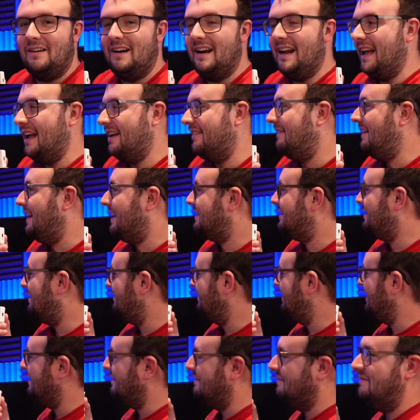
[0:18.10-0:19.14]
right, I've got
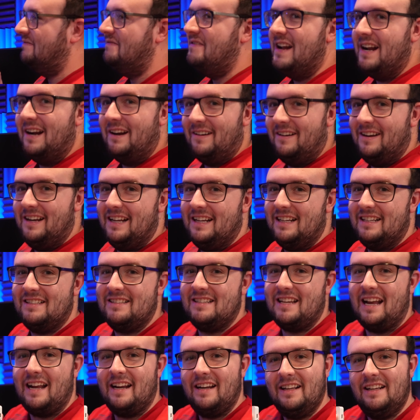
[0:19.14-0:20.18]
something very
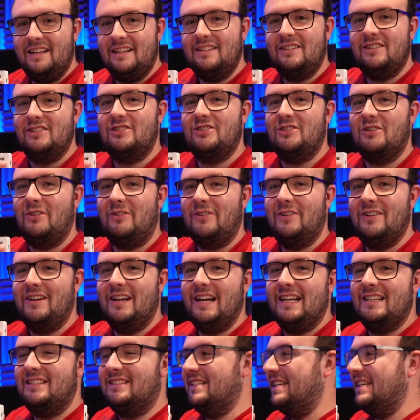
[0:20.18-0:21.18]
exciting to show you guys